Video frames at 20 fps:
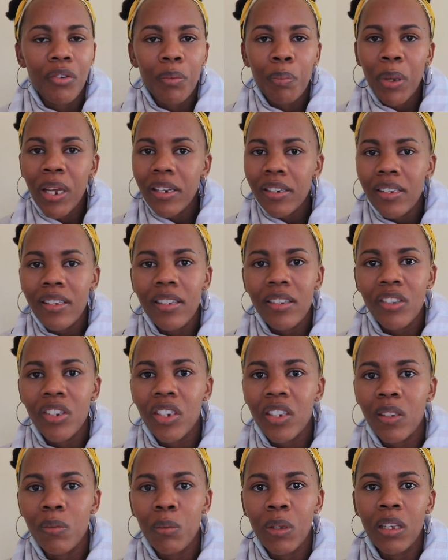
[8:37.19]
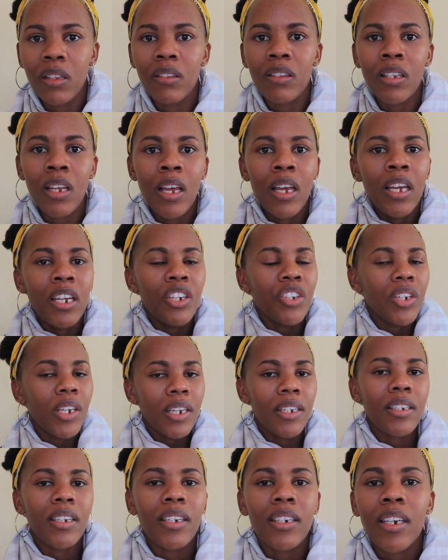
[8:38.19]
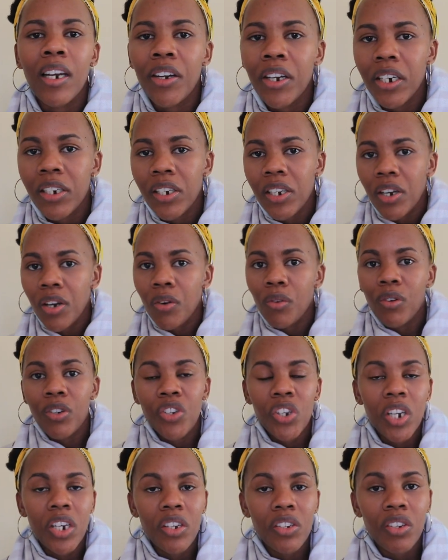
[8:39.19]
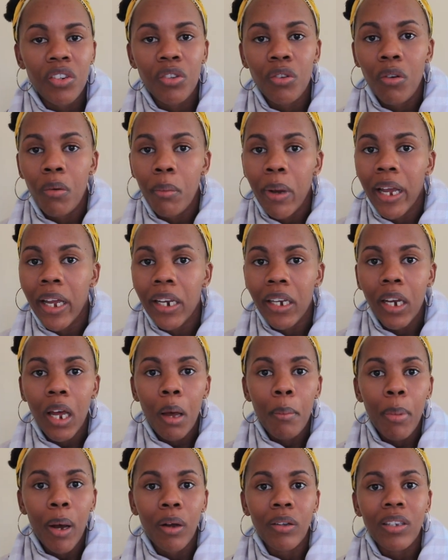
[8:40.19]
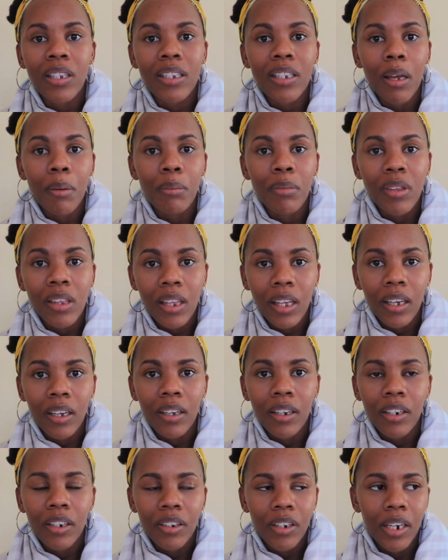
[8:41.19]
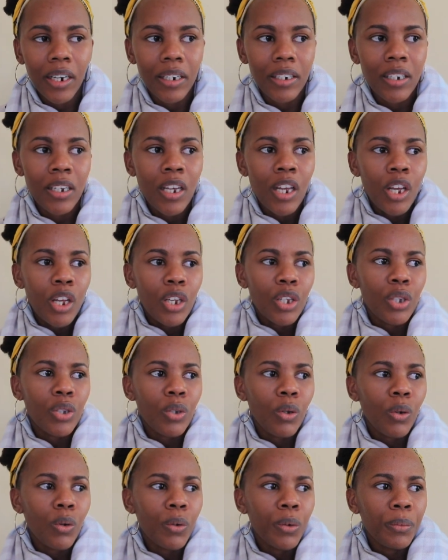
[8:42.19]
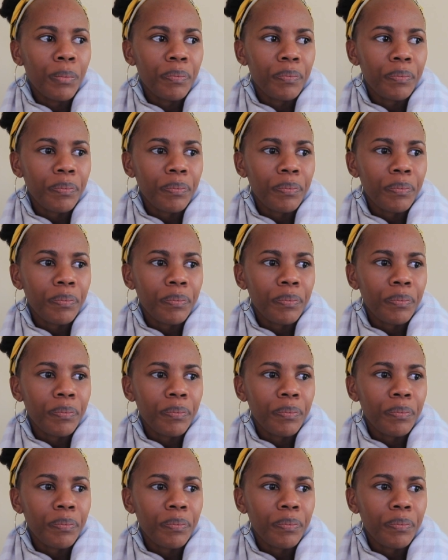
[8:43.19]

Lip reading: Repentance just means changing direction or changing your mind about something, right? So